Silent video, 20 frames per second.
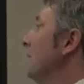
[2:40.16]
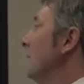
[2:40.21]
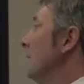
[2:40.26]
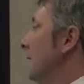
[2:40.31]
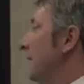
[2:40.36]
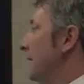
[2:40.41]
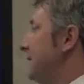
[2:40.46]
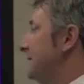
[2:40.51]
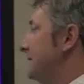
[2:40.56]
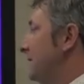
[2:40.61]

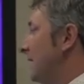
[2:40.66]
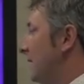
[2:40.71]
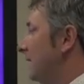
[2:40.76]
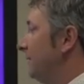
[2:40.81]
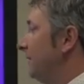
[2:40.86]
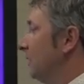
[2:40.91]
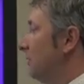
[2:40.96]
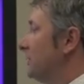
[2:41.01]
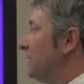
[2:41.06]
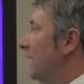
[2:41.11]
Instead of
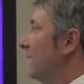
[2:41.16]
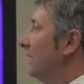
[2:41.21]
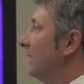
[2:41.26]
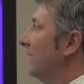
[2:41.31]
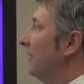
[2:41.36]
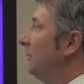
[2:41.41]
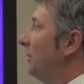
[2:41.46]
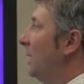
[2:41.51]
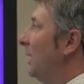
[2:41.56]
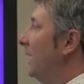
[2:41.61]
No Child
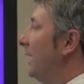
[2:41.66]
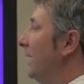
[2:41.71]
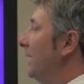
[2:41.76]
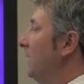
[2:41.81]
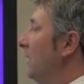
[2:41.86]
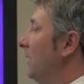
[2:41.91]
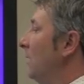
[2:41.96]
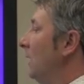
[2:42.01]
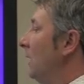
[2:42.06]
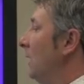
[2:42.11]
Left
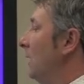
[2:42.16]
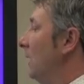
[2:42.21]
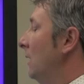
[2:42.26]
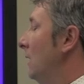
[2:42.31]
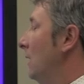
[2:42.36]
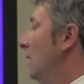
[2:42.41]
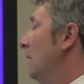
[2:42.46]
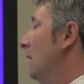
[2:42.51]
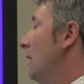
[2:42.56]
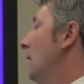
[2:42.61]
Behind,
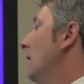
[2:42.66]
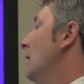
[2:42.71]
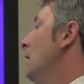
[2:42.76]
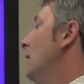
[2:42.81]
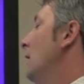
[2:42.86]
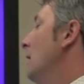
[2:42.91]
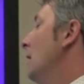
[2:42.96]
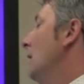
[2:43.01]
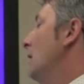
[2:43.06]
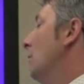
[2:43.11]

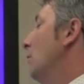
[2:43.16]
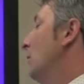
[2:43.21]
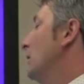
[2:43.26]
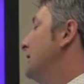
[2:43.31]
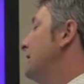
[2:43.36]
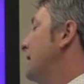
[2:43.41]
we're